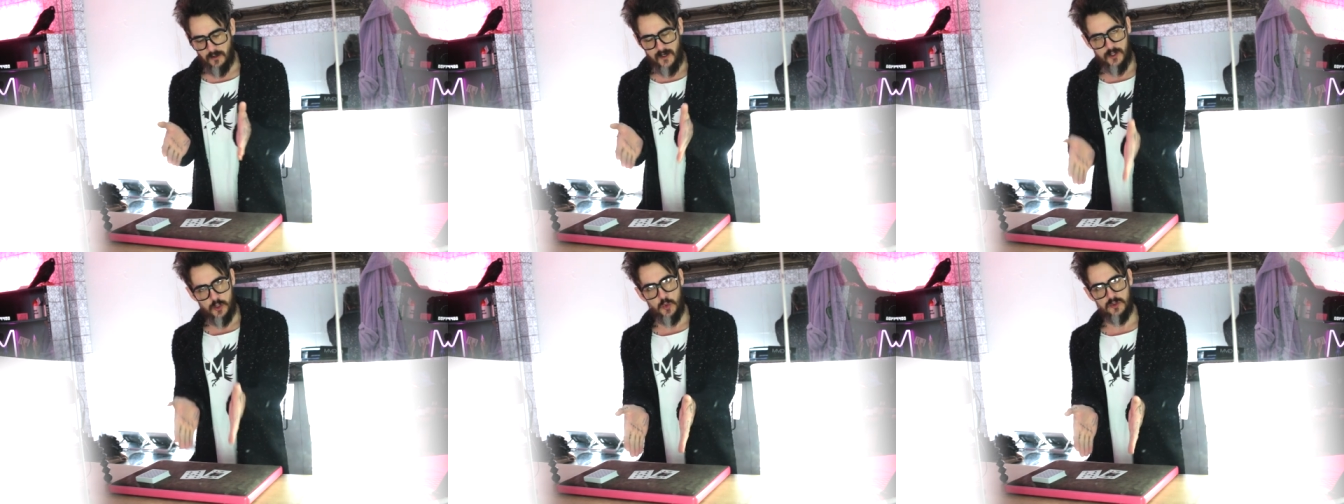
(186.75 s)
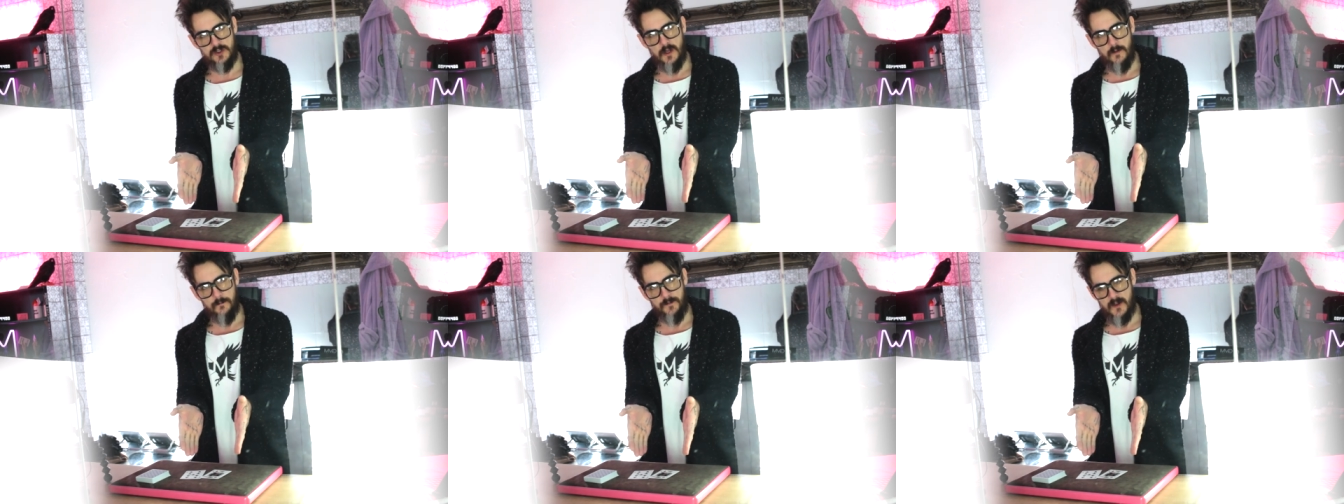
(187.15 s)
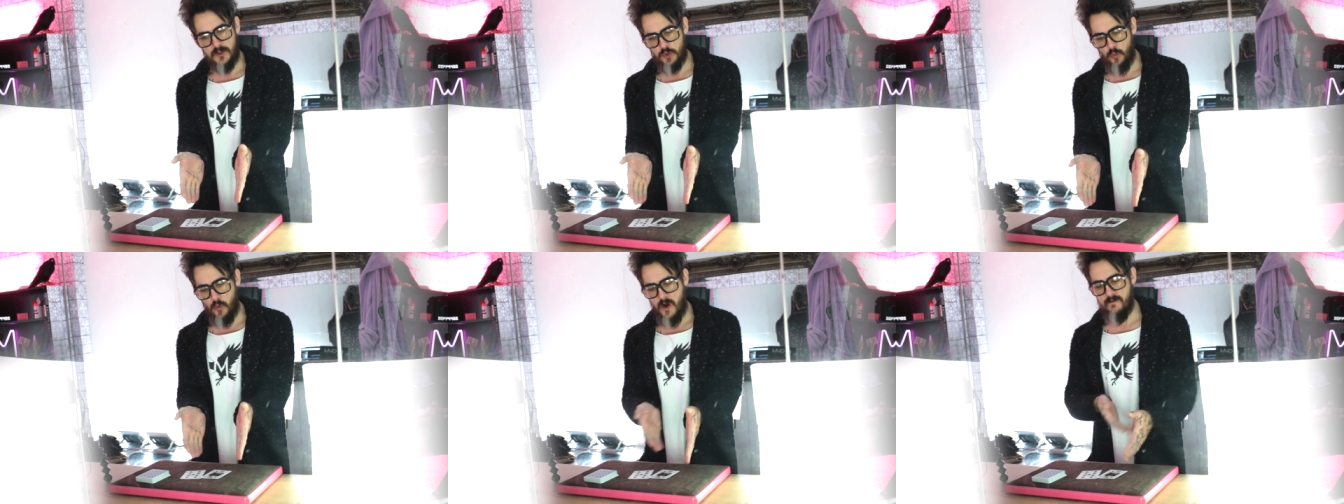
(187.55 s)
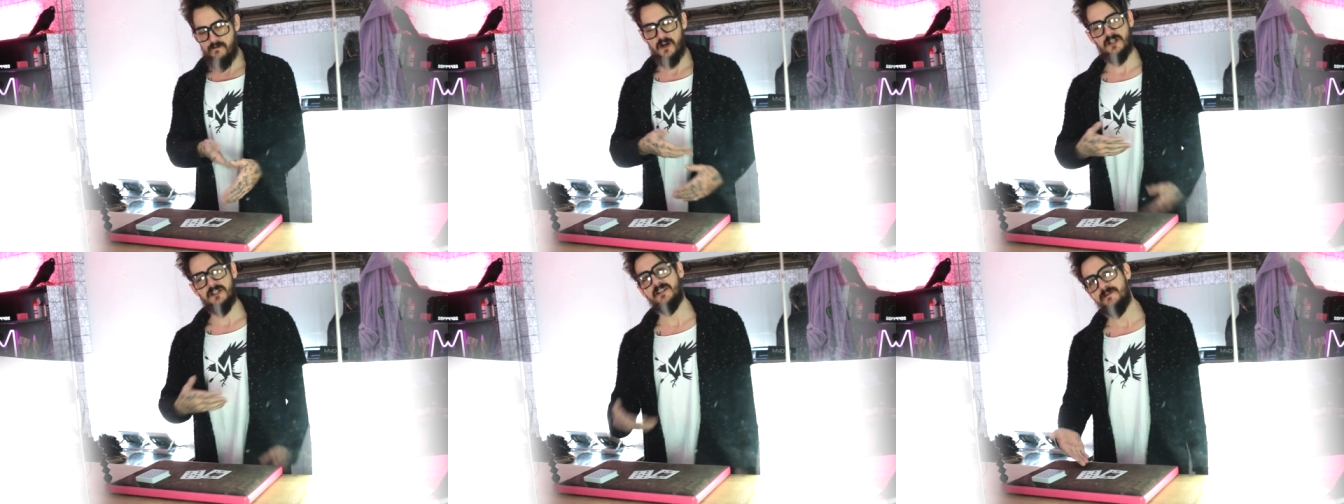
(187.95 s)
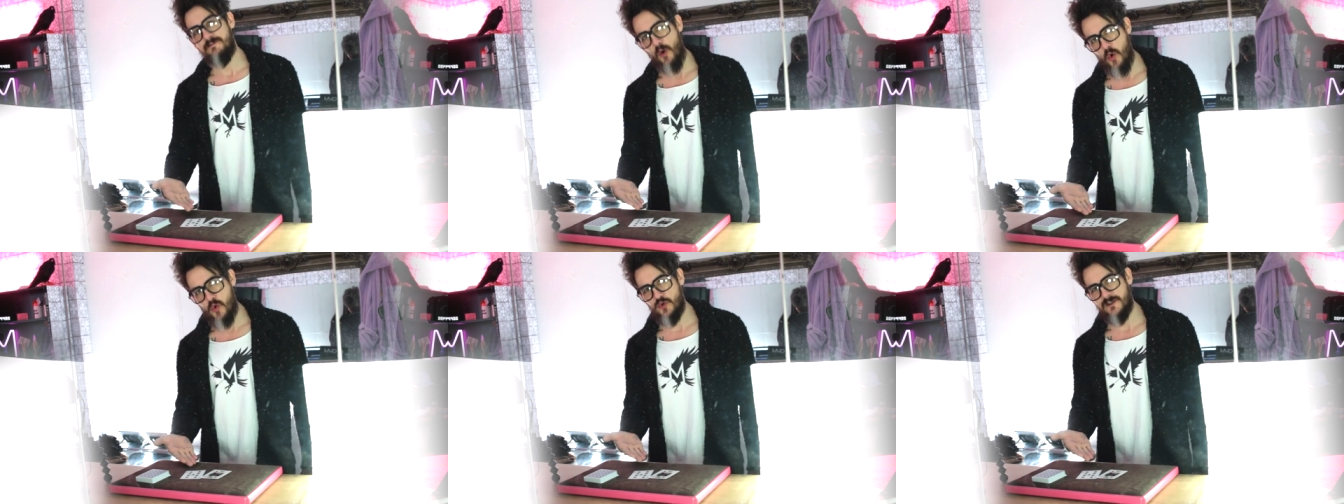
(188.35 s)
I use it as a way of
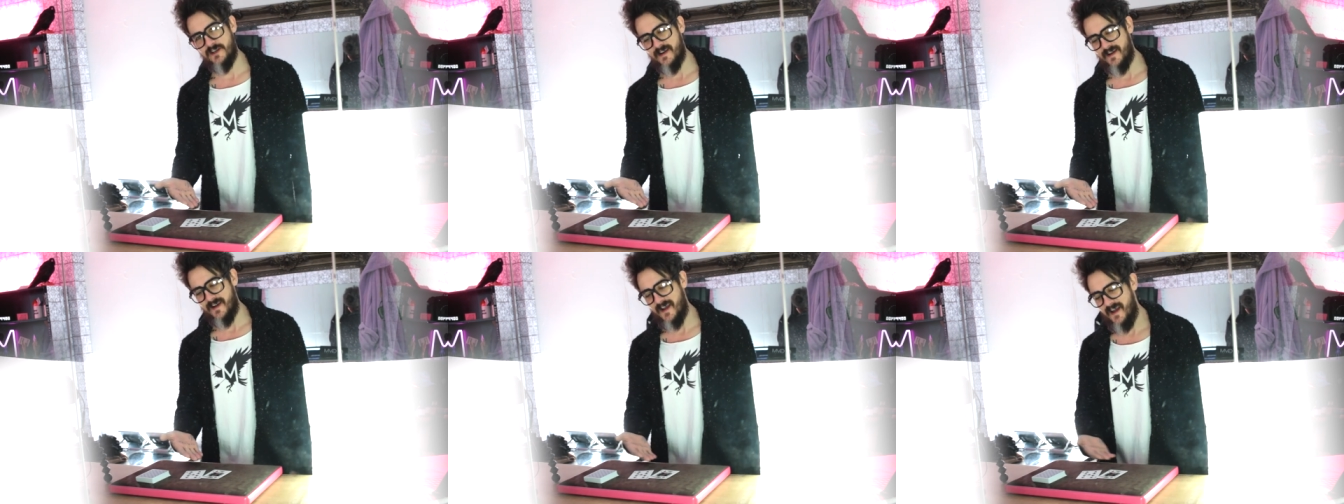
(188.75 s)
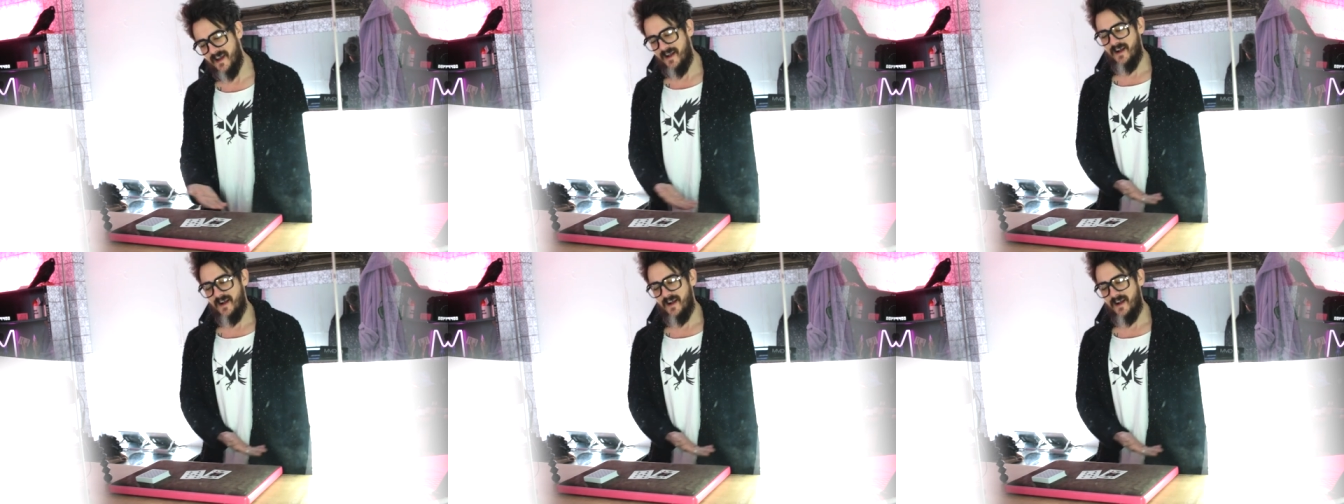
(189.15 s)
exposing